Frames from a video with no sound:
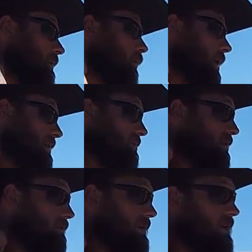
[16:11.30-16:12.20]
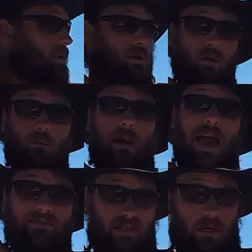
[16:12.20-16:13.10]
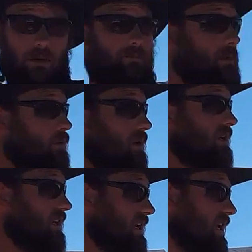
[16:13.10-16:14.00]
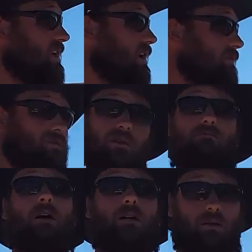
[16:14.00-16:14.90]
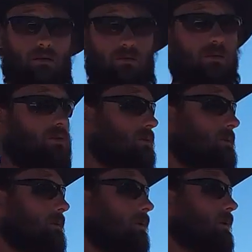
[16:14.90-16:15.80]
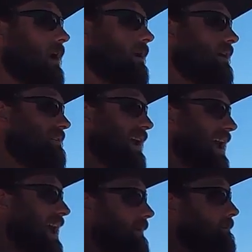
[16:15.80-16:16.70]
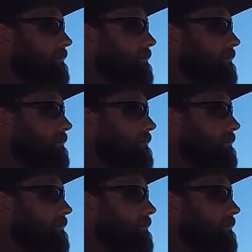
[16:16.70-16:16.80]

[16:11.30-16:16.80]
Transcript: We're actually going to be getting an old bathtub, and we're going to get it in here for their mud hole. Okay? It's hot.